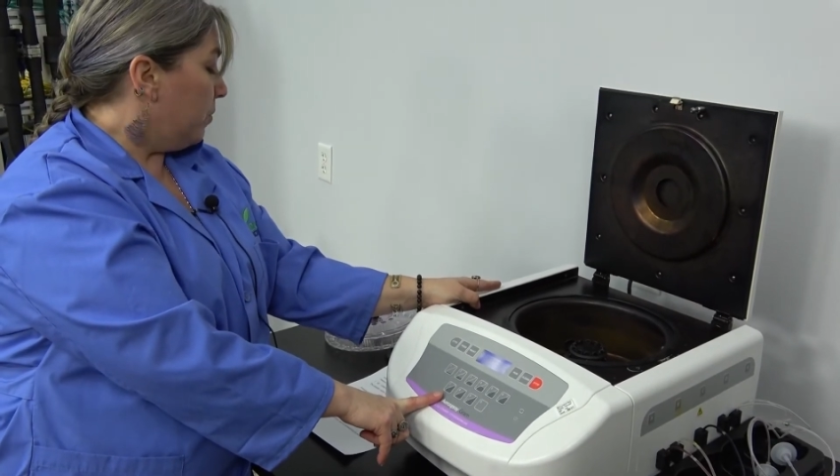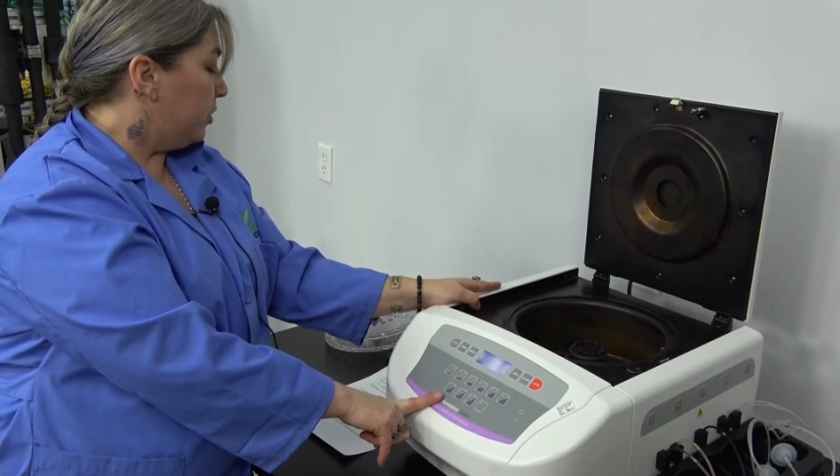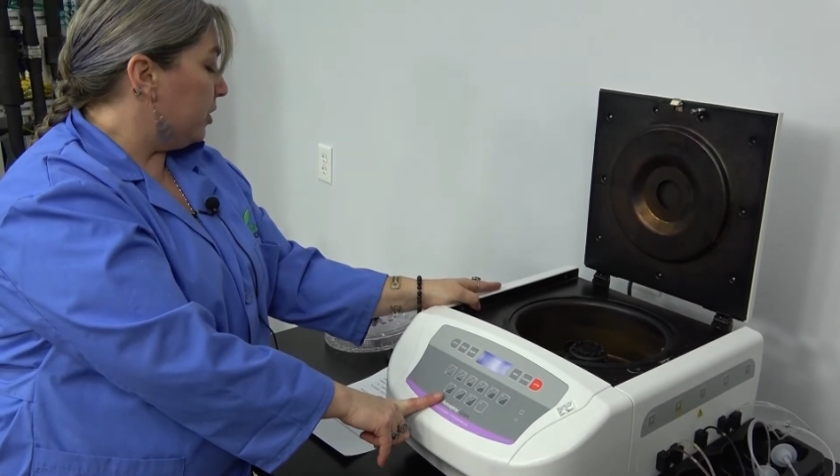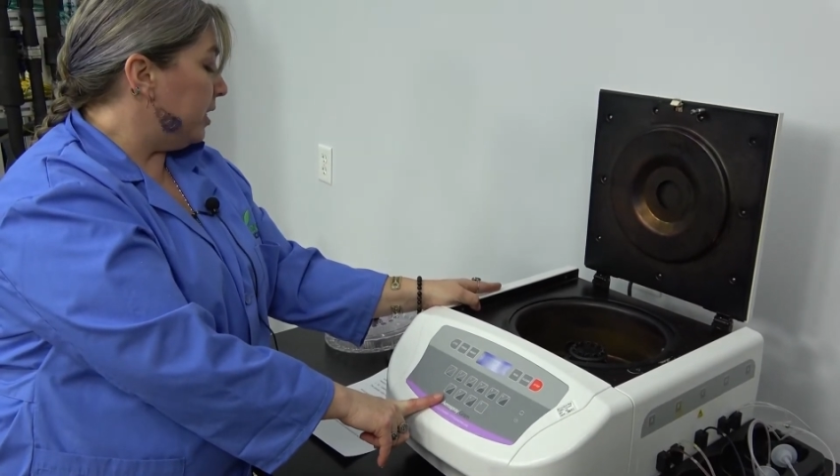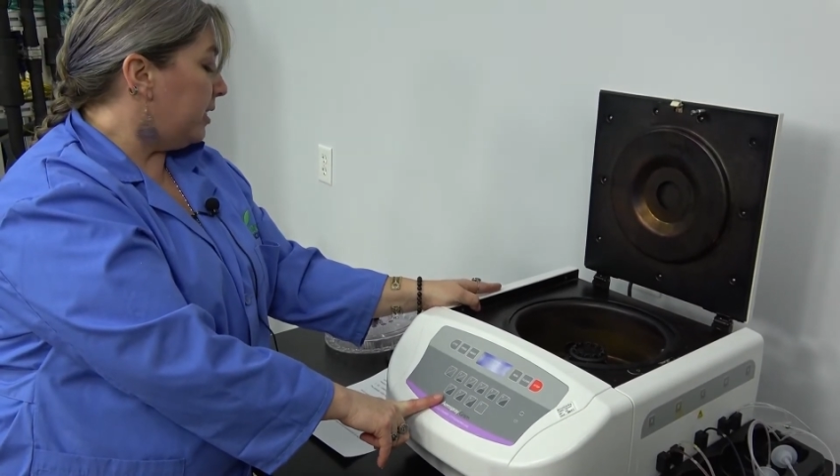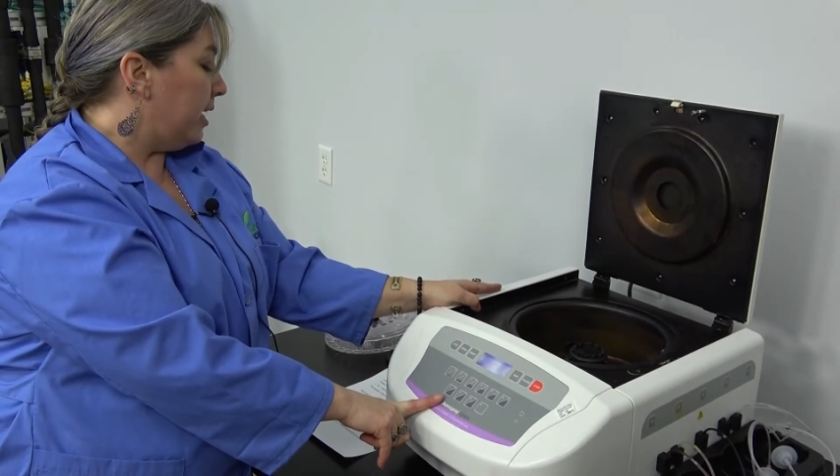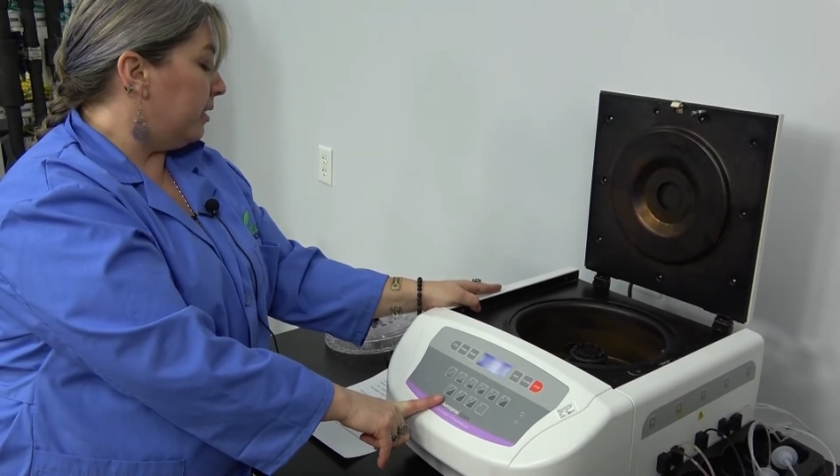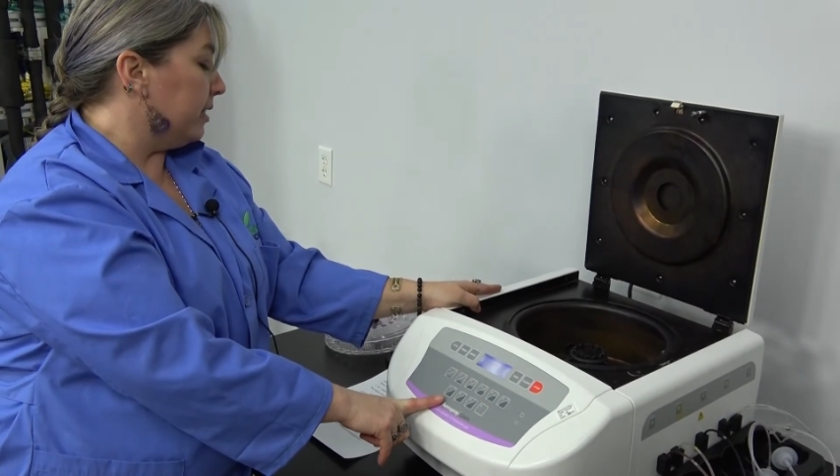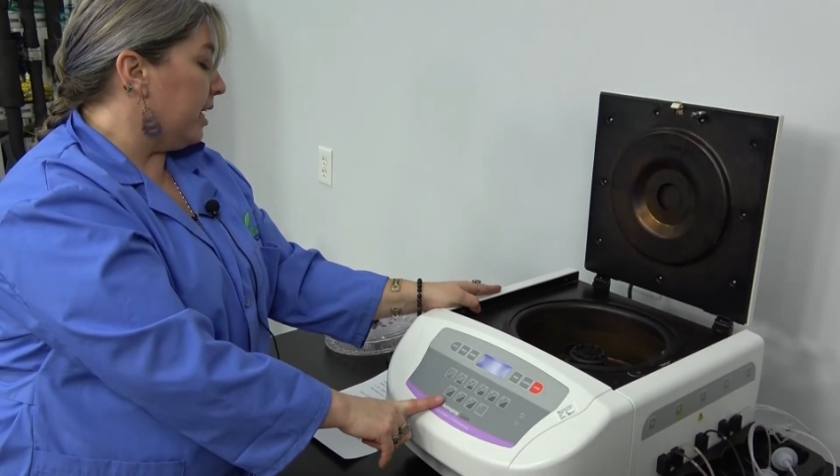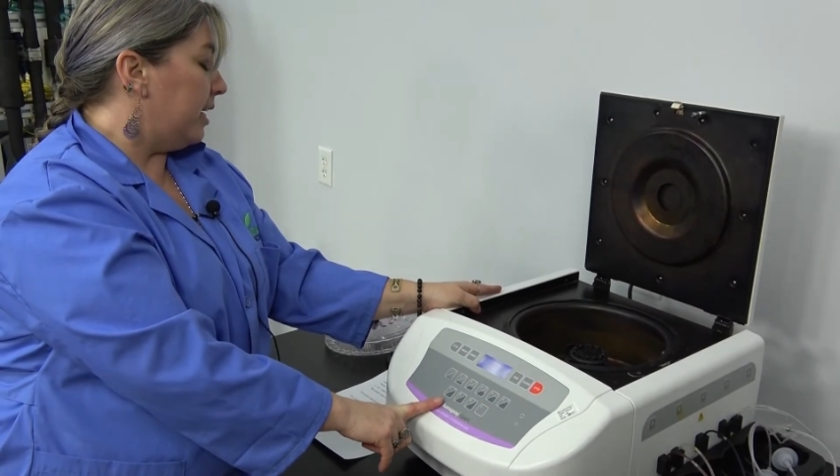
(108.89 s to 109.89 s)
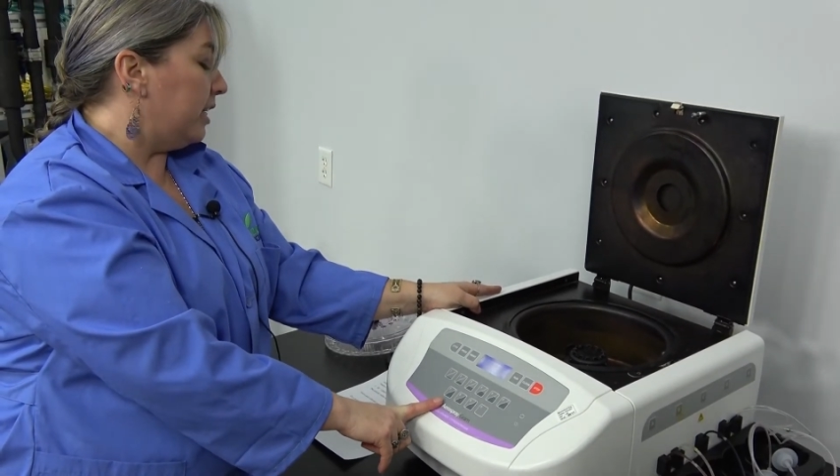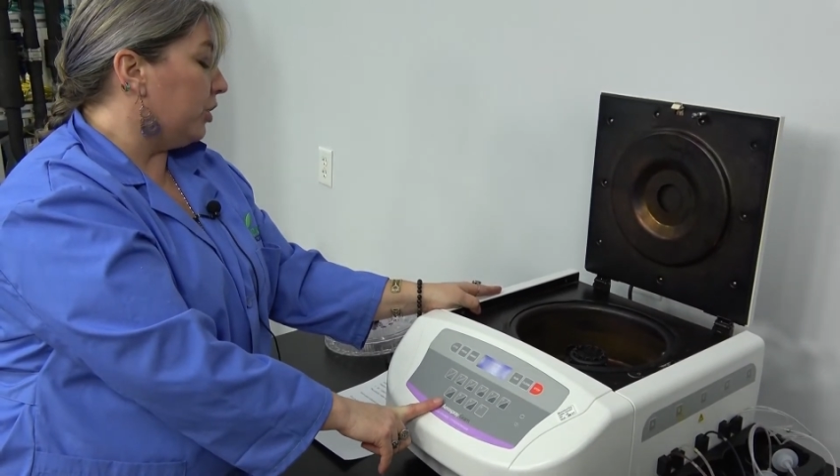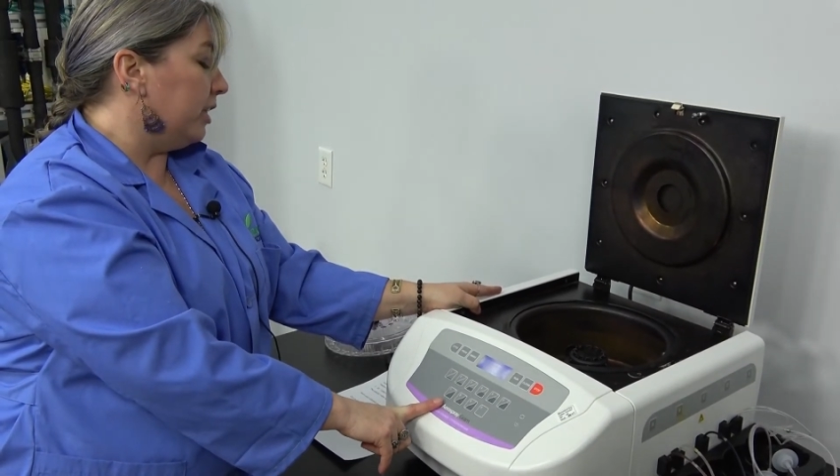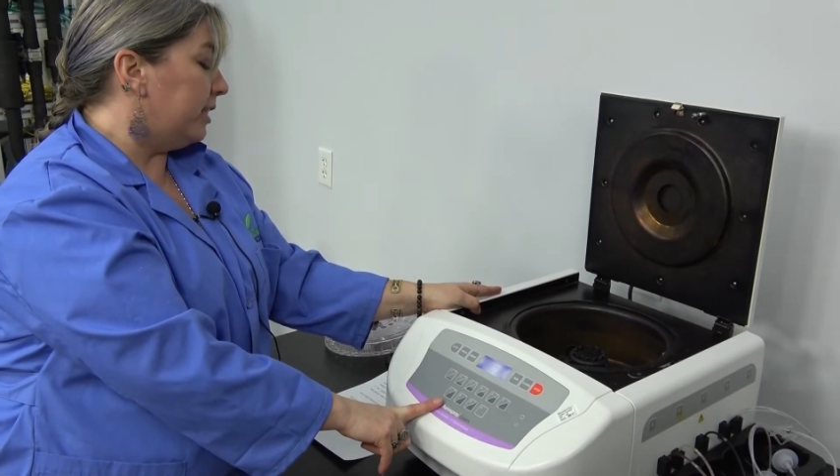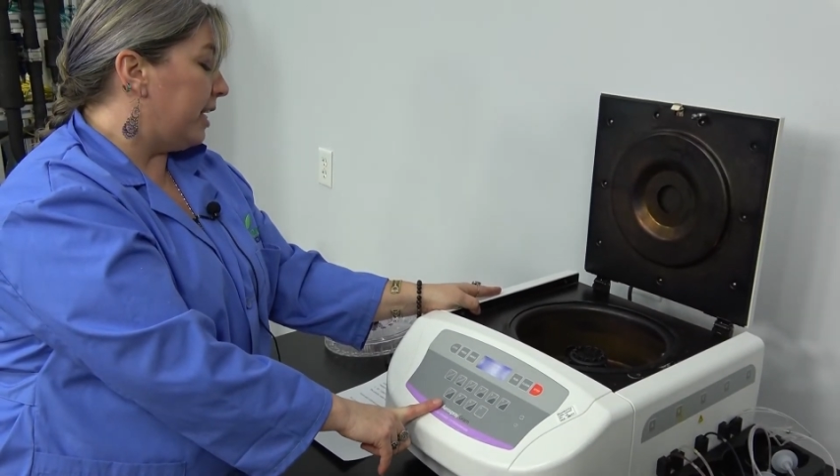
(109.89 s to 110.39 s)
which details the
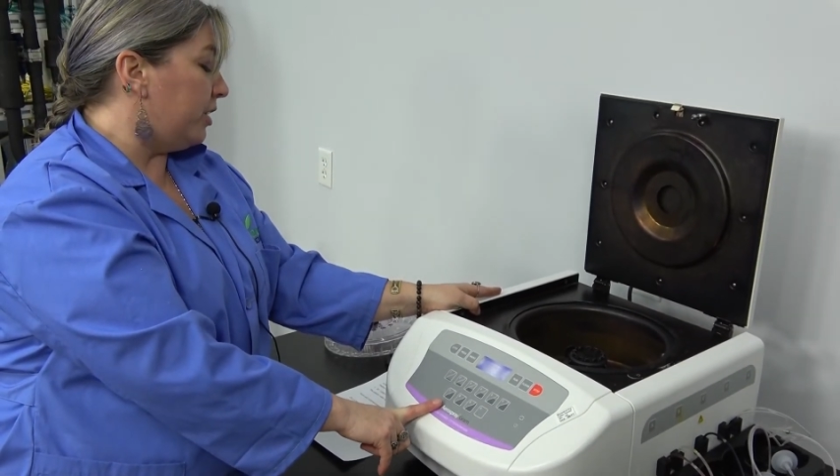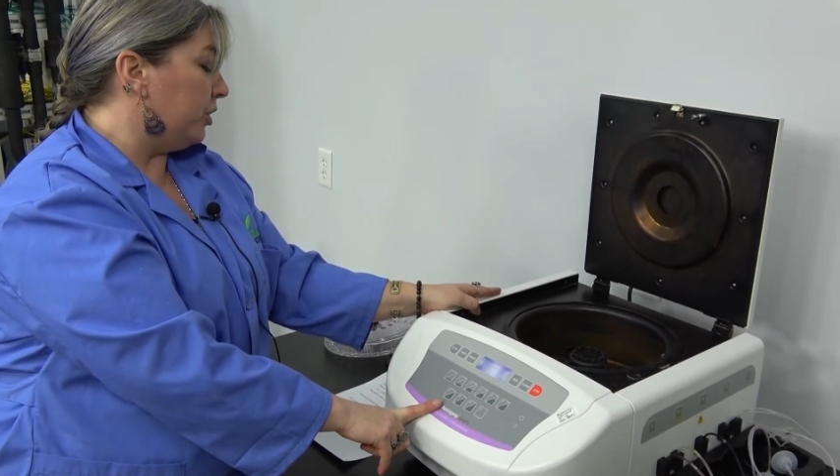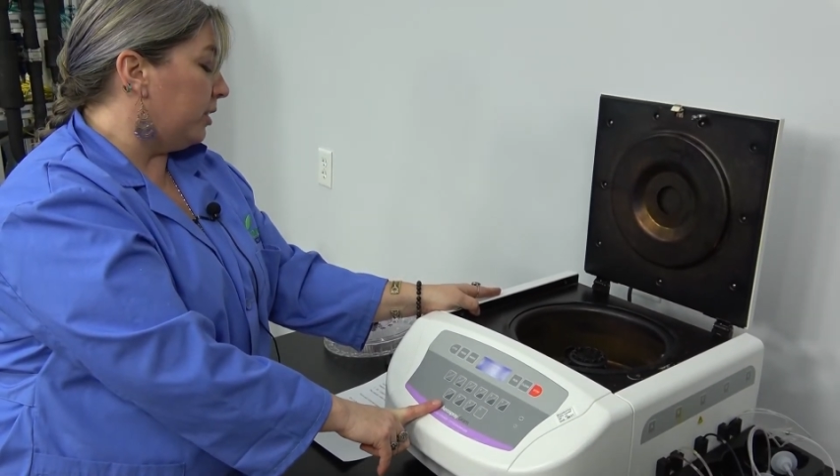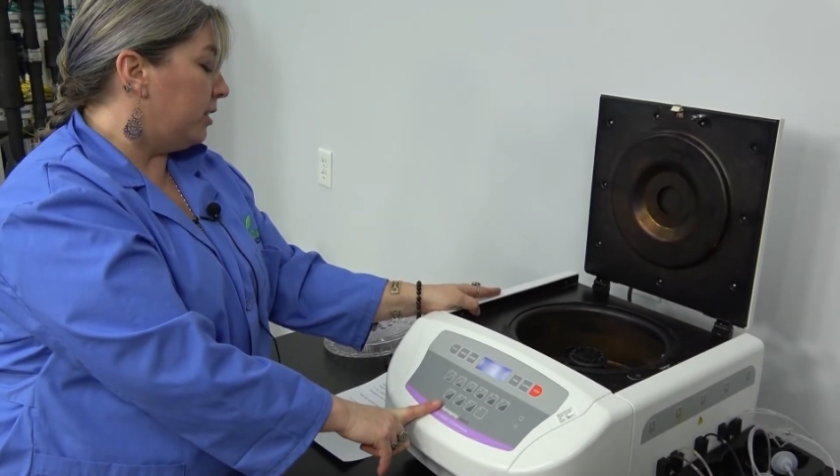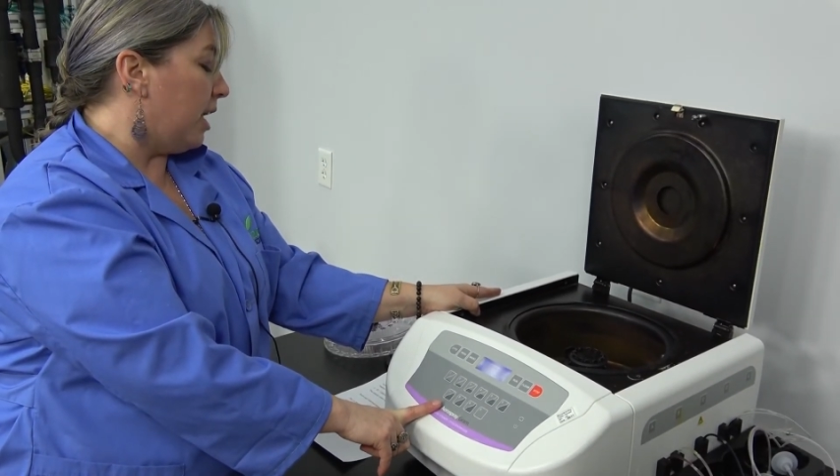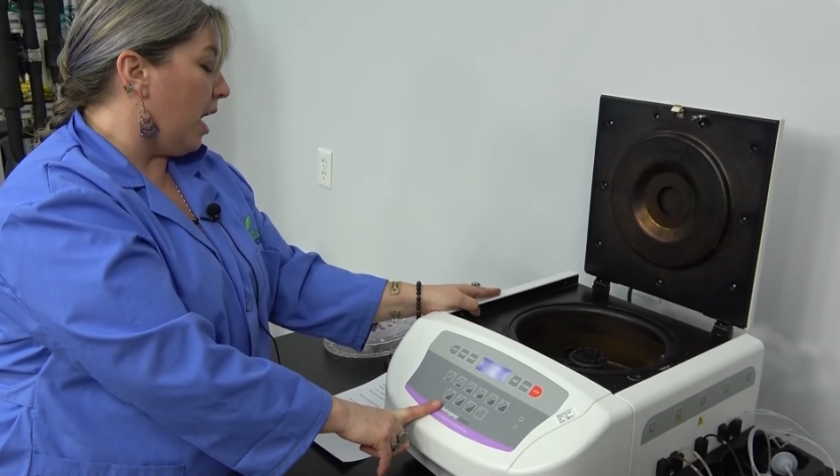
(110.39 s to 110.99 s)
initialization,